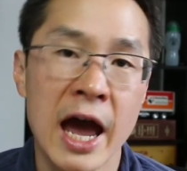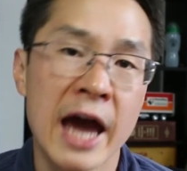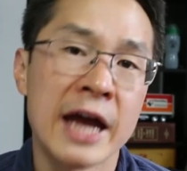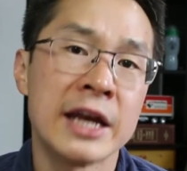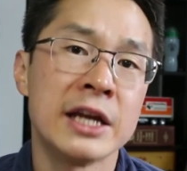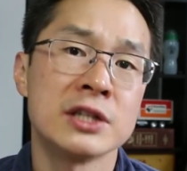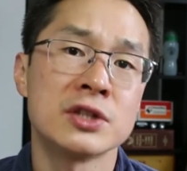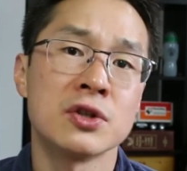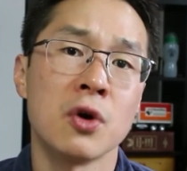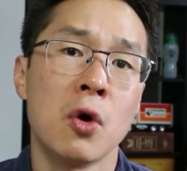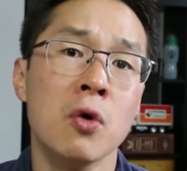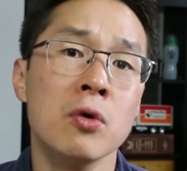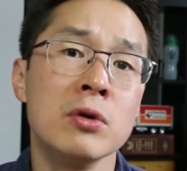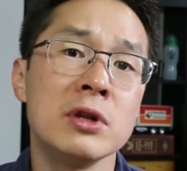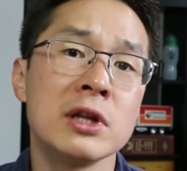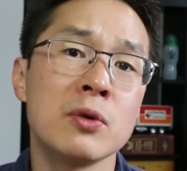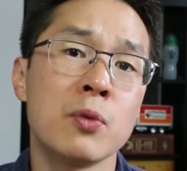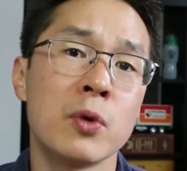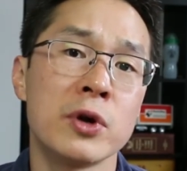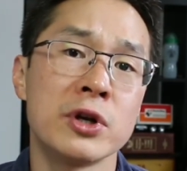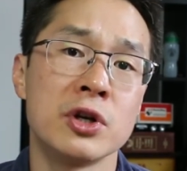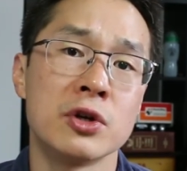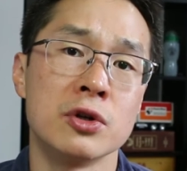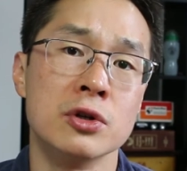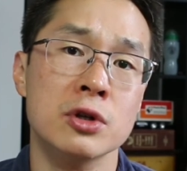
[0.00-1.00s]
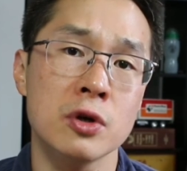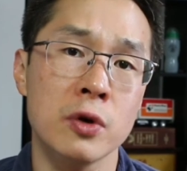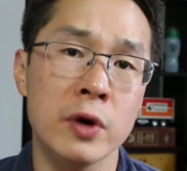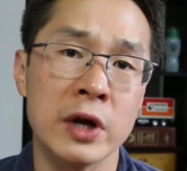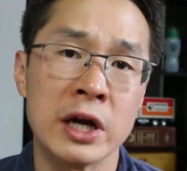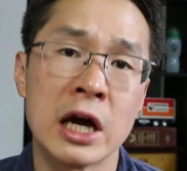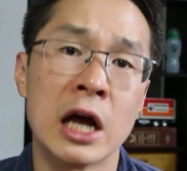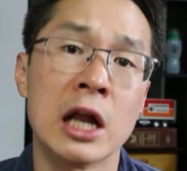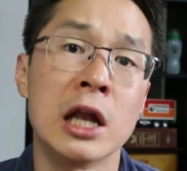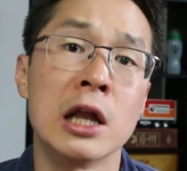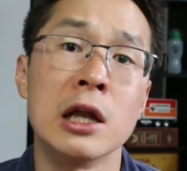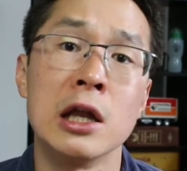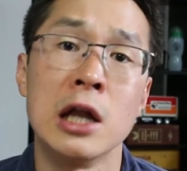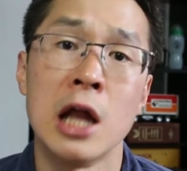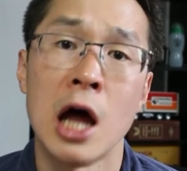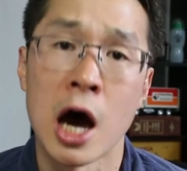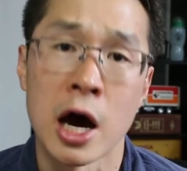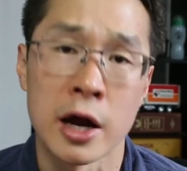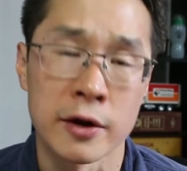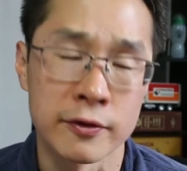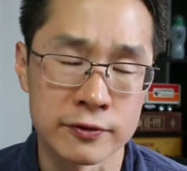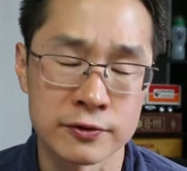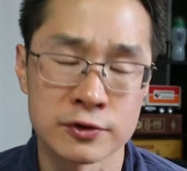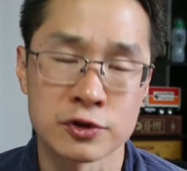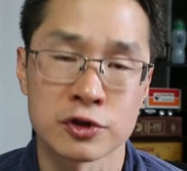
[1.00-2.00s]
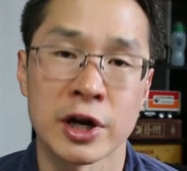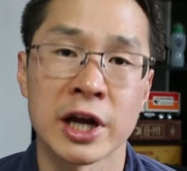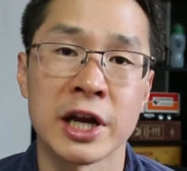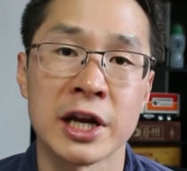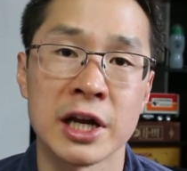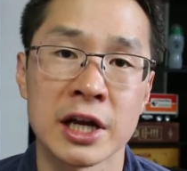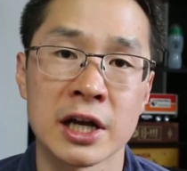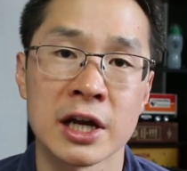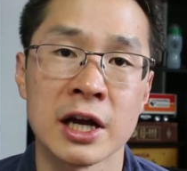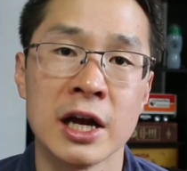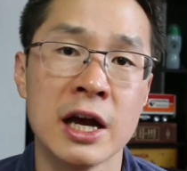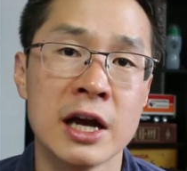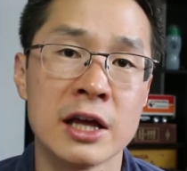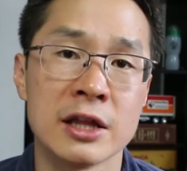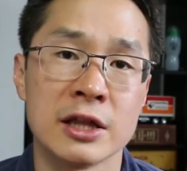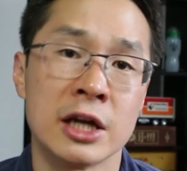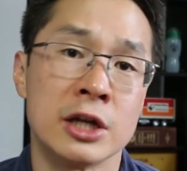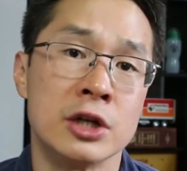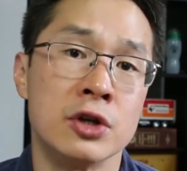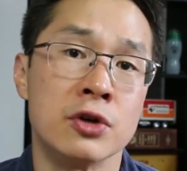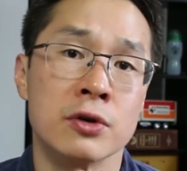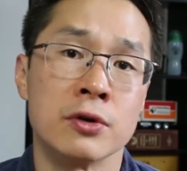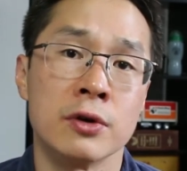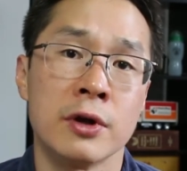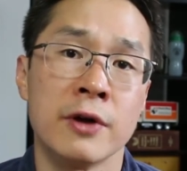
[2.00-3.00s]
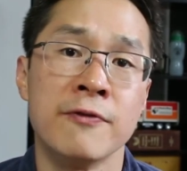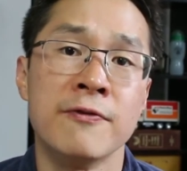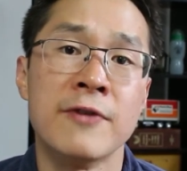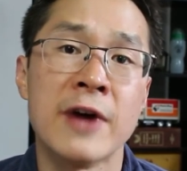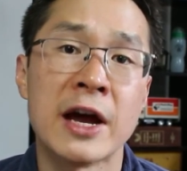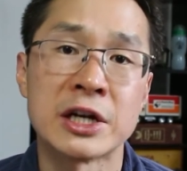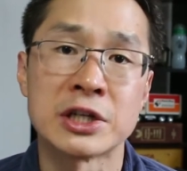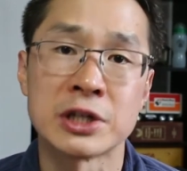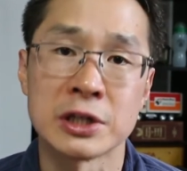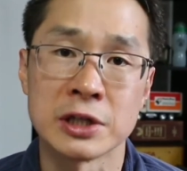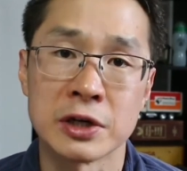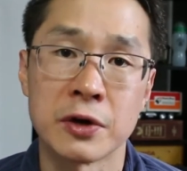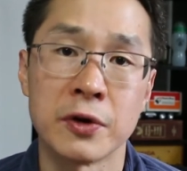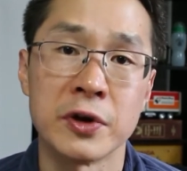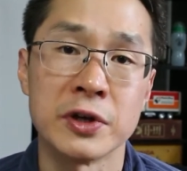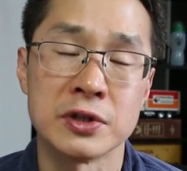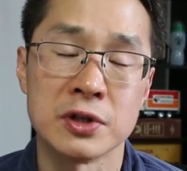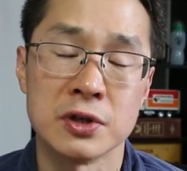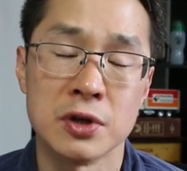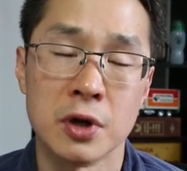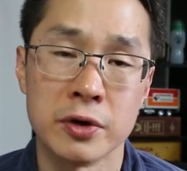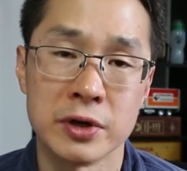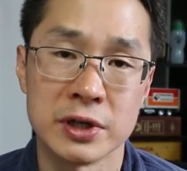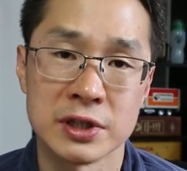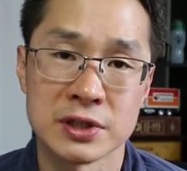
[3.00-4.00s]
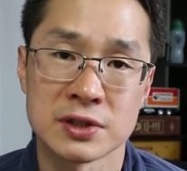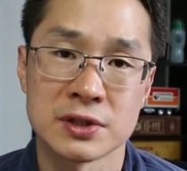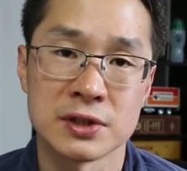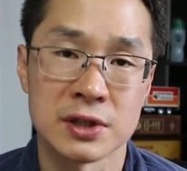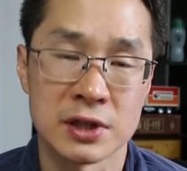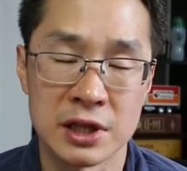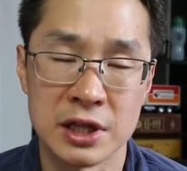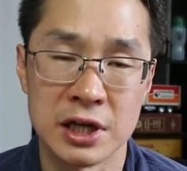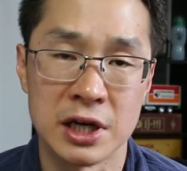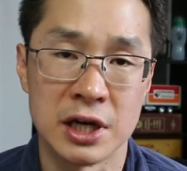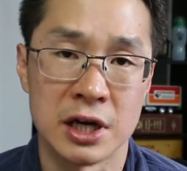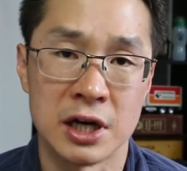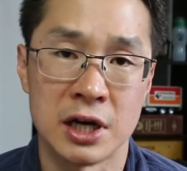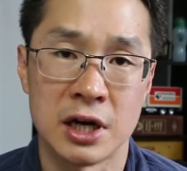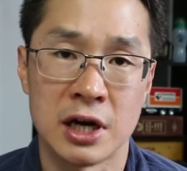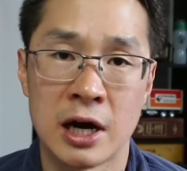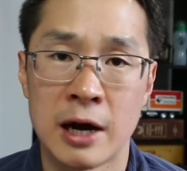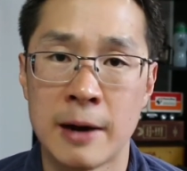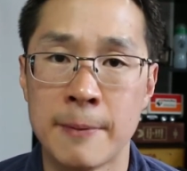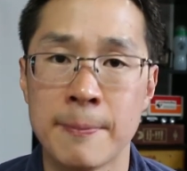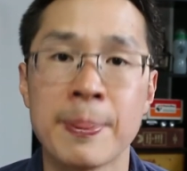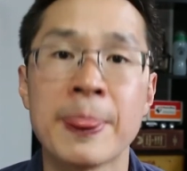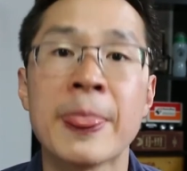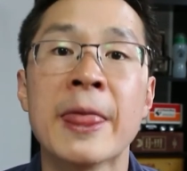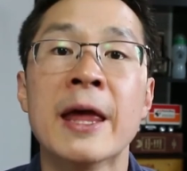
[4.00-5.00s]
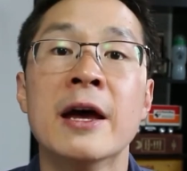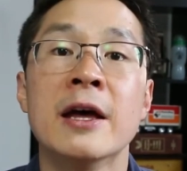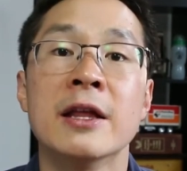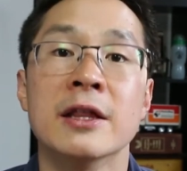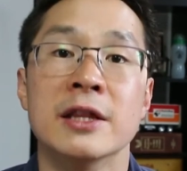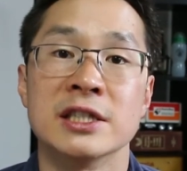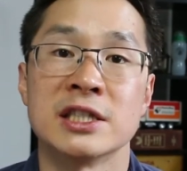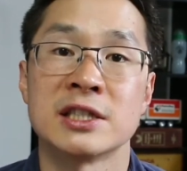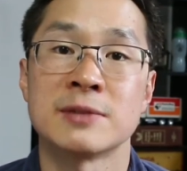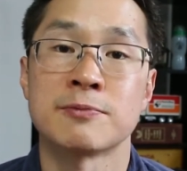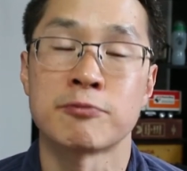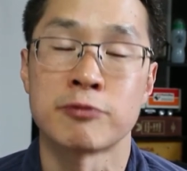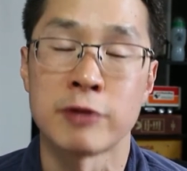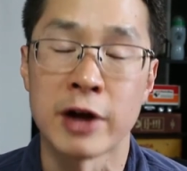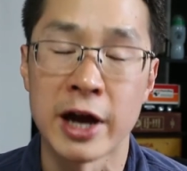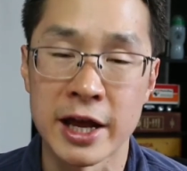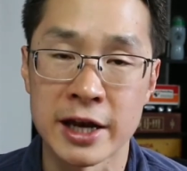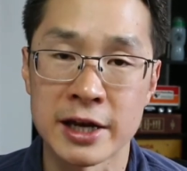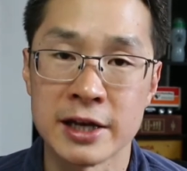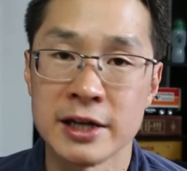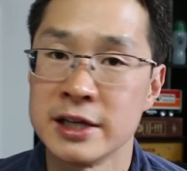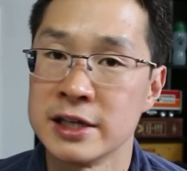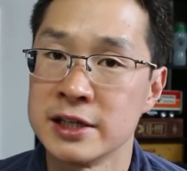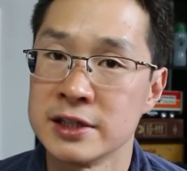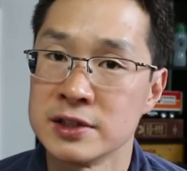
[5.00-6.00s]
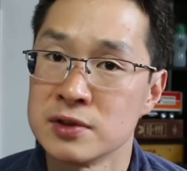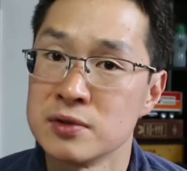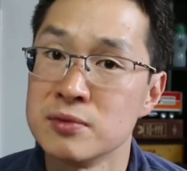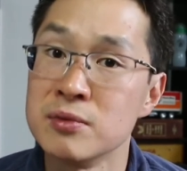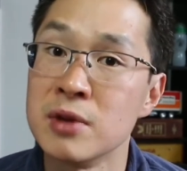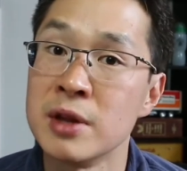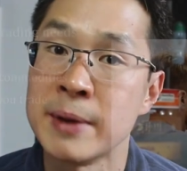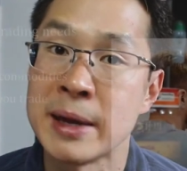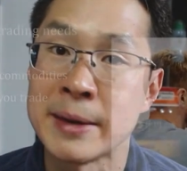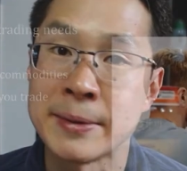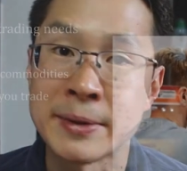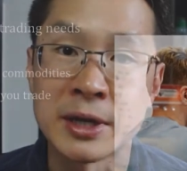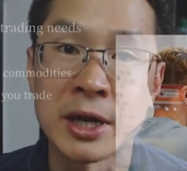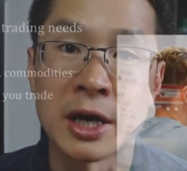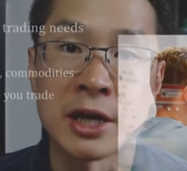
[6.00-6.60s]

And it's only when you're doing a lot of trading that you're eventually going to notice the, um, the spread is maybe